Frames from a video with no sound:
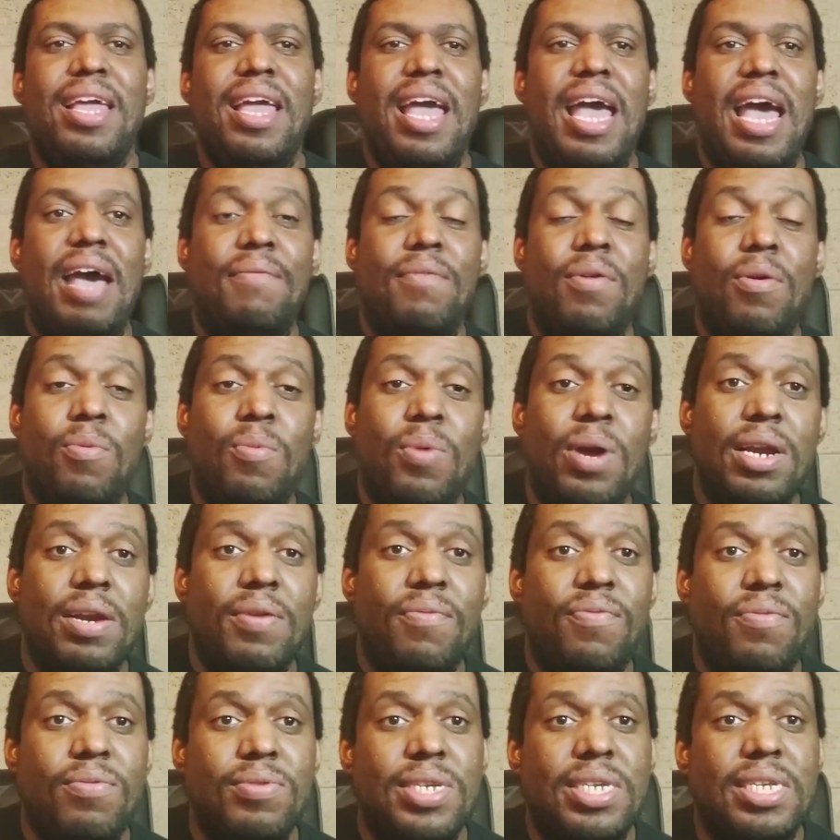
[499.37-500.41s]
Have a
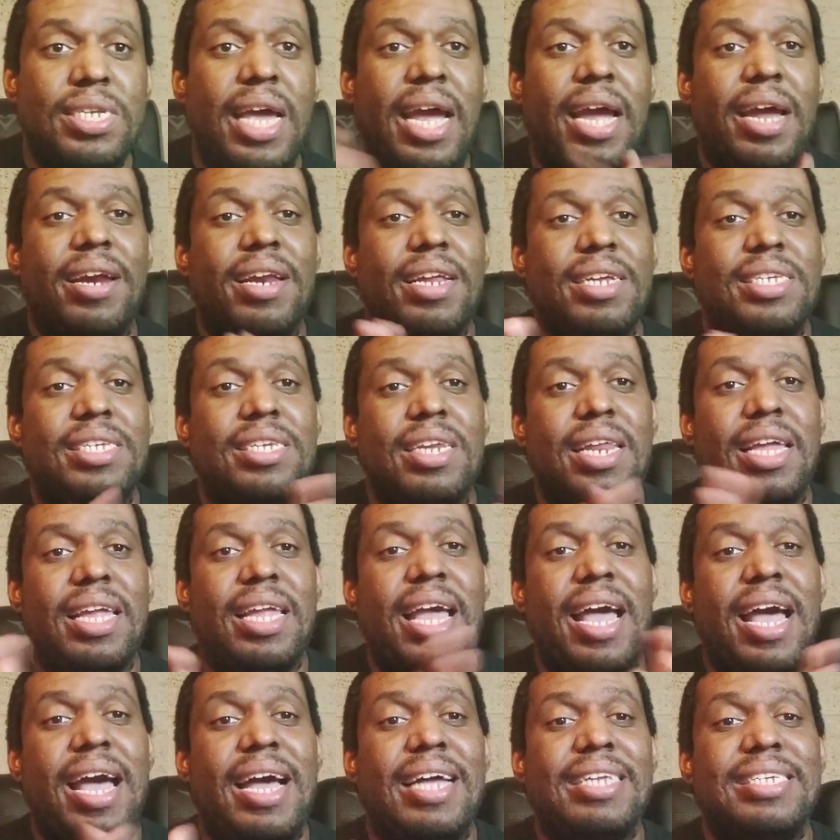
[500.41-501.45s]
wonderful Saturday and Sunday,
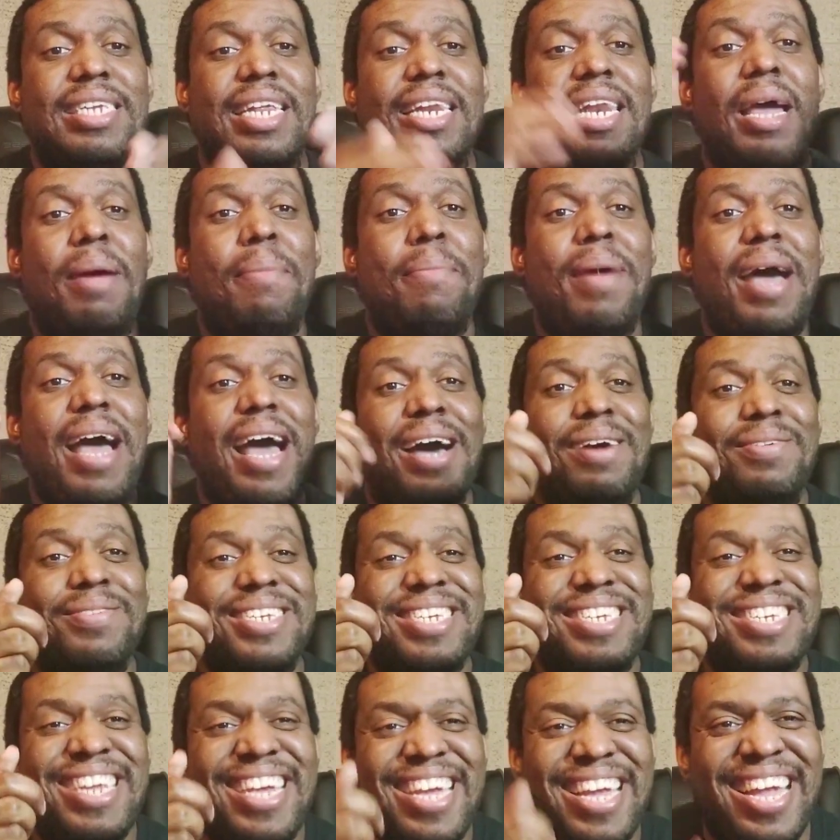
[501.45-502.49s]
guys out.